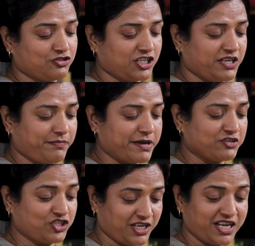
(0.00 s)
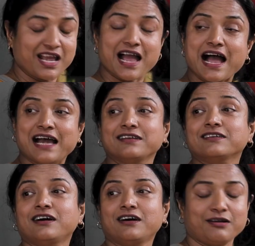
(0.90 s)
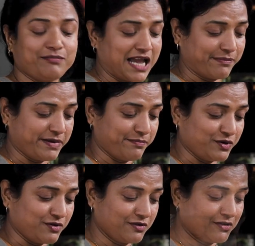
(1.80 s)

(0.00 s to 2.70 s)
chilli and black pepper.